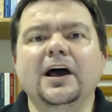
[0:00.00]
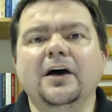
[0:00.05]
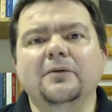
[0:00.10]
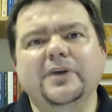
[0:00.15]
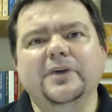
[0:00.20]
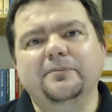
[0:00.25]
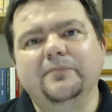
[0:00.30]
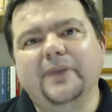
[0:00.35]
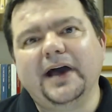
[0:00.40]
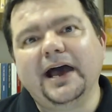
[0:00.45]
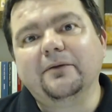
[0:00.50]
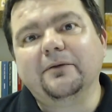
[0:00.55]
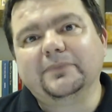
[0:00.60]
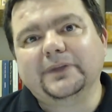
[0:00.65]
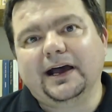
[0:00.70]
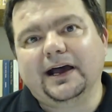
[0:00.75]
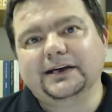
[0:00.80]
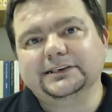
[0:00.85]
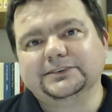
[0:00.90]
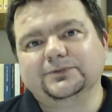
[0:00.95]
Be
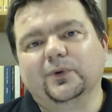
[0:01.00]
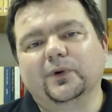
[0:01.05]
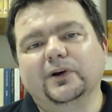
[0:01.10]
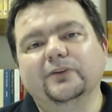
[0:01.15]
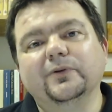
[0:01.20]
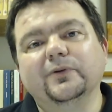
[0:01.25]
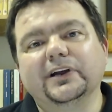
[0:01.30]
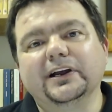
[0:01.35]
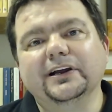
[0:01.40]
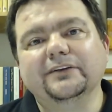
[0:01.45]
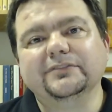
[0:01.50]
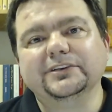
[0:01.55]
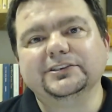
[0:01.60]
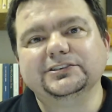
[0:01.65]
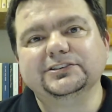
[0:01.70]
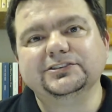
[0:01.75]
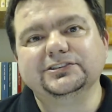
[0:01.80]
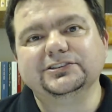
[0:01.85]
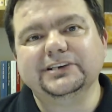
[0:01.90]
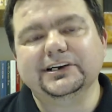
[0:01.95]
baptized for the forgiveness
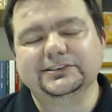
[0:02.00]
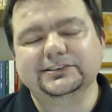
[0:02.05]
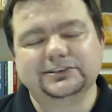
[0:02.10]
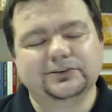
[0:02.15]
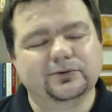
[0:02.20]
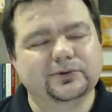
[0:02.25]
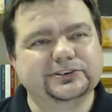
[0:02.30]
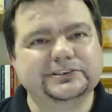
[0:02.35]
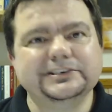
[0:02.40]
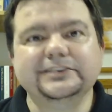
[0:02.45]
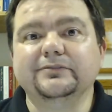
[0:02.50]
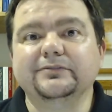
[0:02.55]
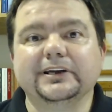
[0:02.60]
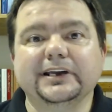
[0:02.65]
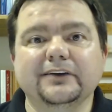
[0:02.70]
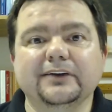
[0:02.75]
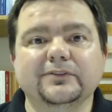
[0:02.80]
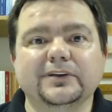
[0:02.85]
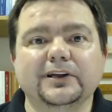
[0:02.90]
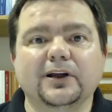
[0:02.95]
of sins, to receive the
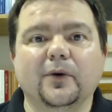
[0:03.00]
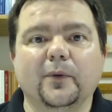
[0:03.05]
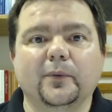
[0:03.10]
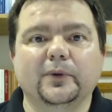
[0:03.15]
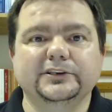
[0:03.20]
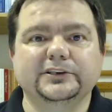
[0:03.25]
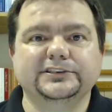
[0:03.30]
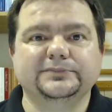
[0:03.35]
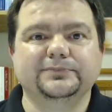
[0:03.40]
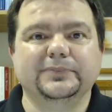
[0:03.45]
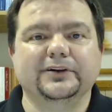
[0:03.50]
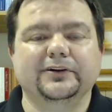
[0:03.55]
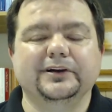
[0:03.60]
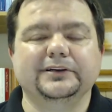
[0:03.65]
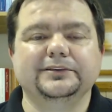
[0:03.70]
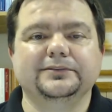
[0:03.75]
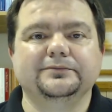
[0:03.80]
gift of the Holy Spirit.